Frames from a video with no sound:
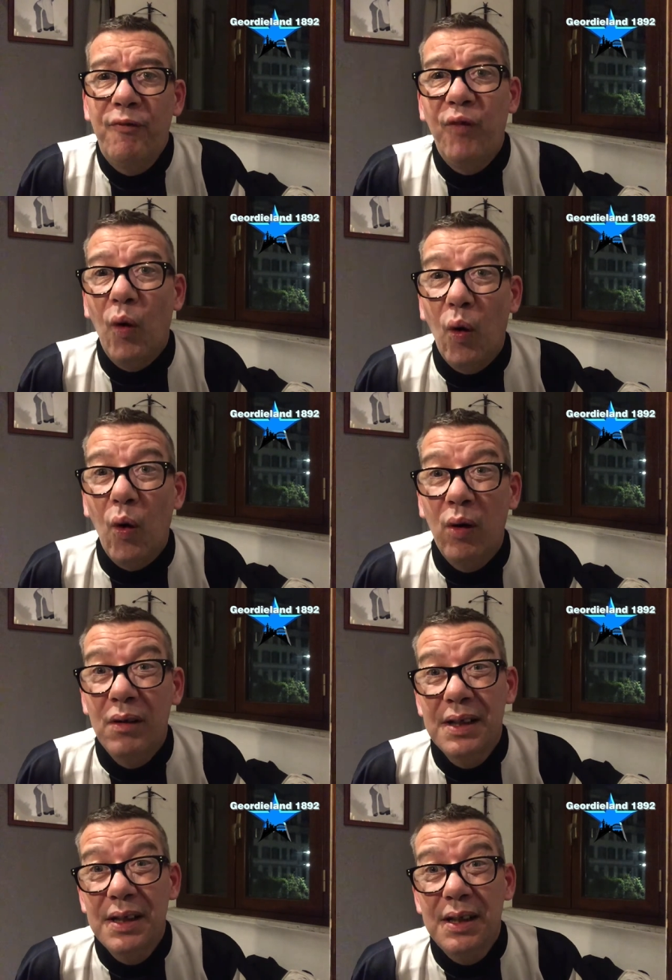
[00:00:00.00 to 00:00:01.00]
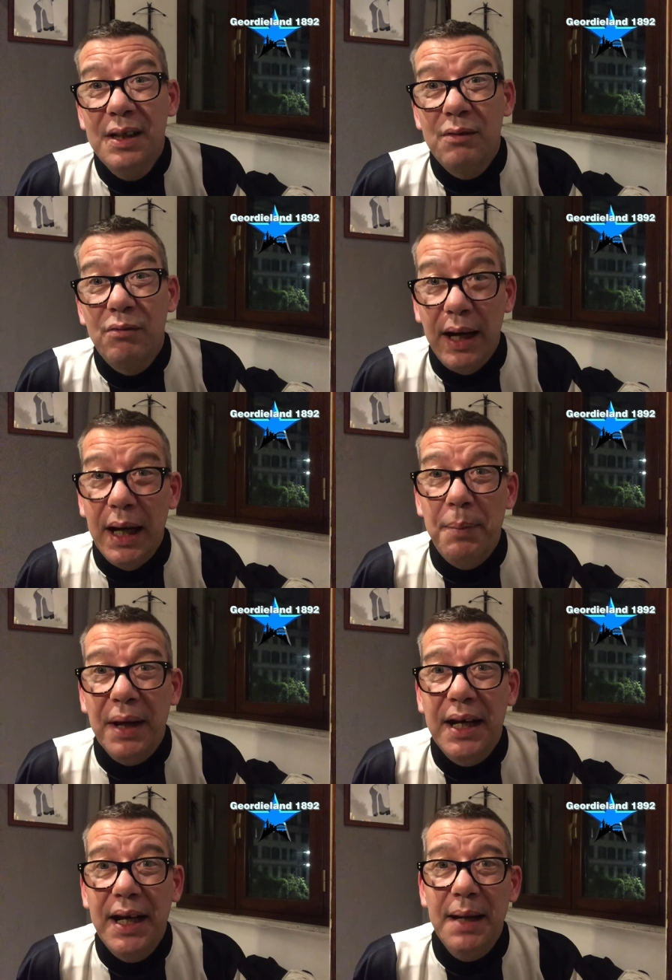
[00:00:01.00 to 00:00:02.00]
4 really
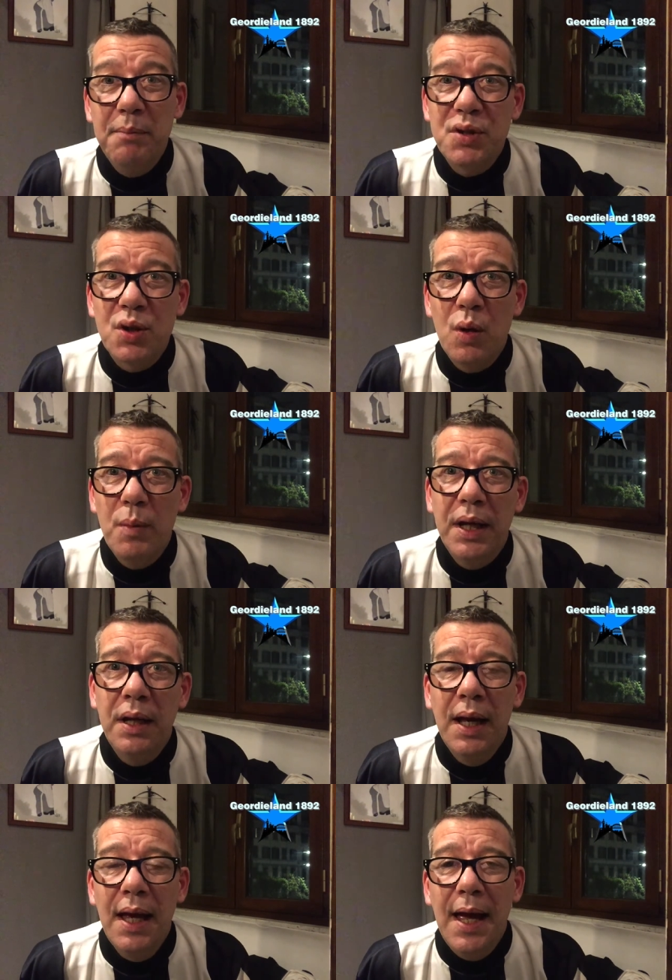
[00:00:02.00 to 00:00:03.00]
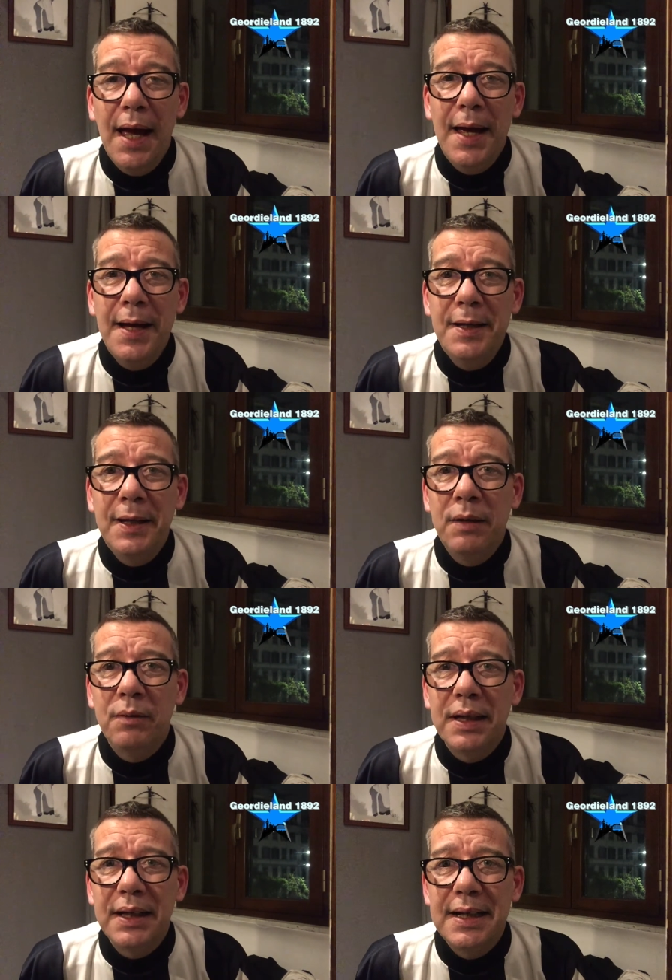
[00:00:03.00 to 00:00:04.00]
big games coming. And you know
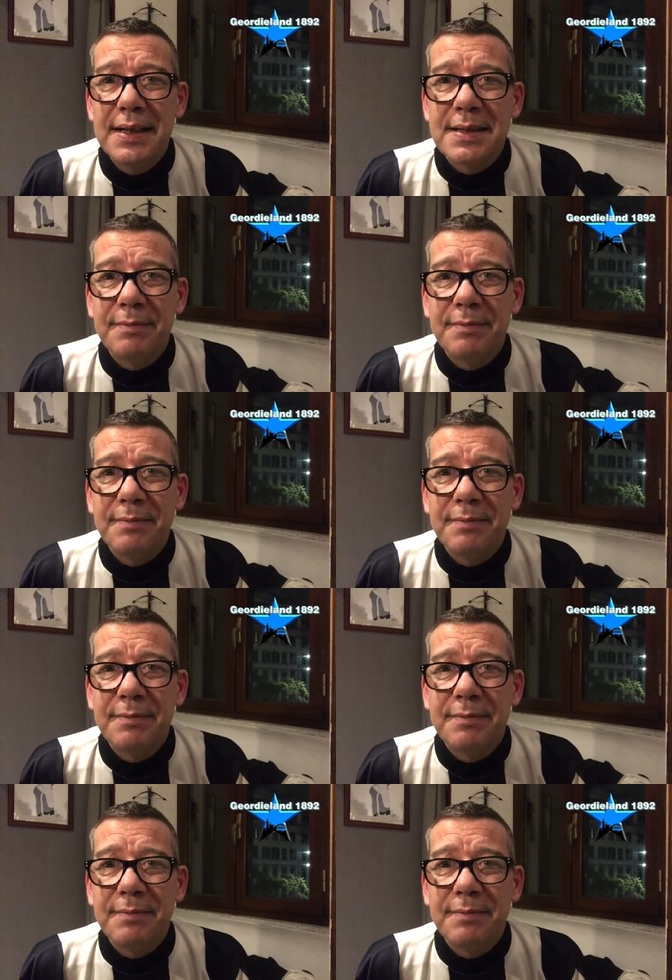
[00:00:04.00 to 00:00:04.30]
what it is?